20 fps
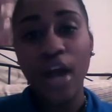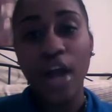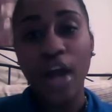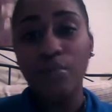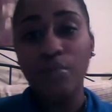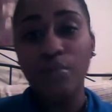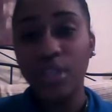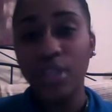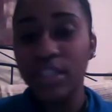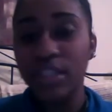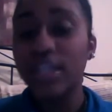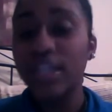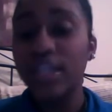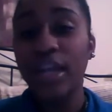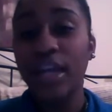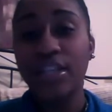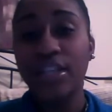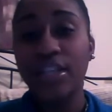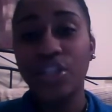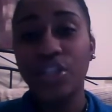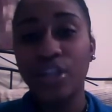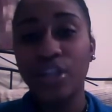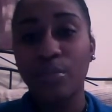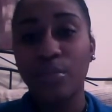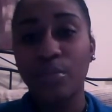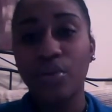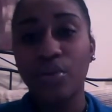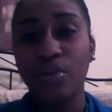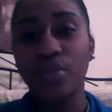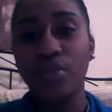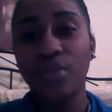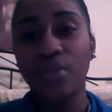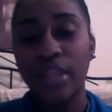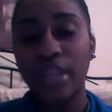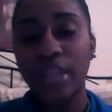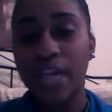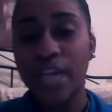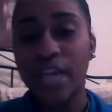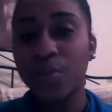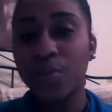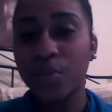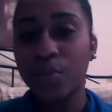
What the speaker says: I really did like their shampoo. Last week was